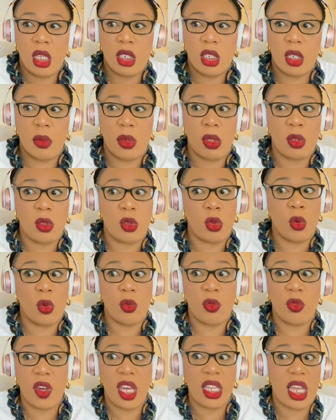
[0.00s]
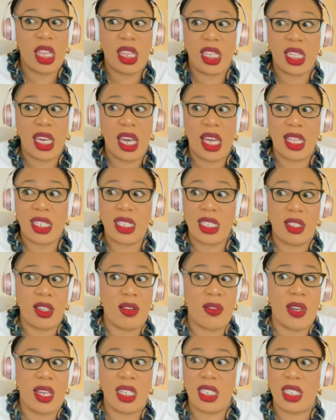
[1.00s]
You'll find that the cat is
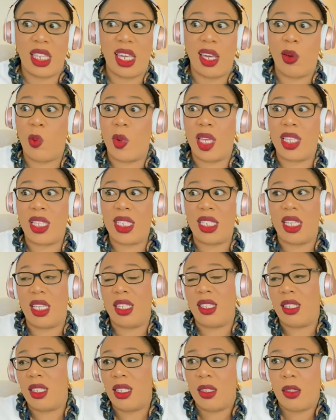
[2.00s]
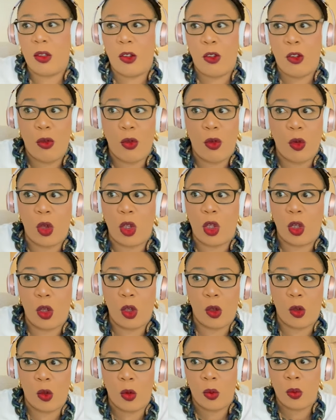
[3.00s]
already there waiting for
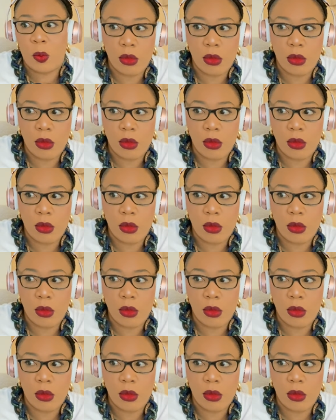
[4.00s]
you.